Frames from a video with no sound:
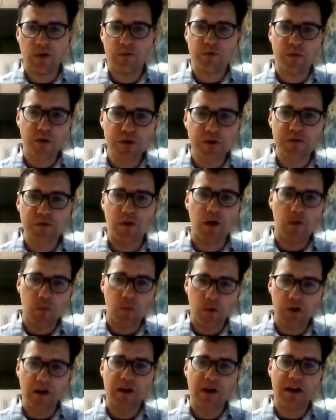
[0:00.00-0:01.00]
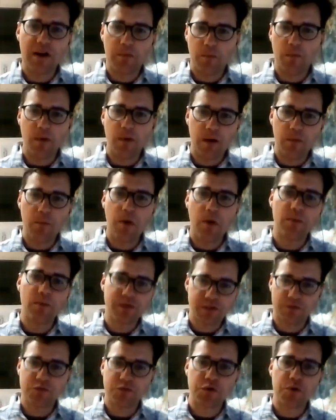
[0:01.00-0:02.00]
first of all, we're in a
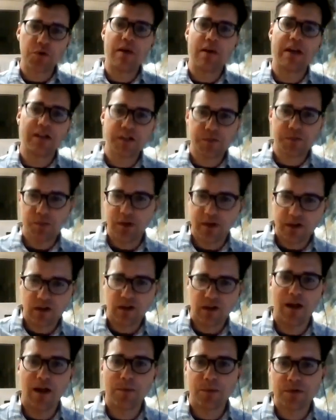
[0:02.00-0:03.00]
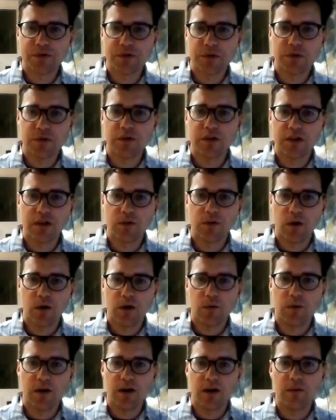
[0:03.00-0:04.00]
moment of tremendous political opportunity
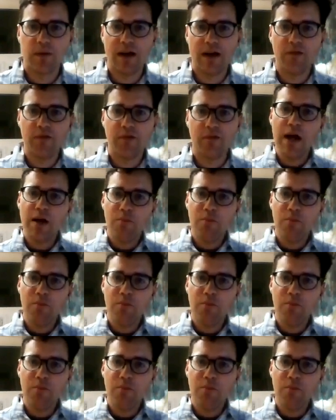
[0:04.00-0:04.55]
where we have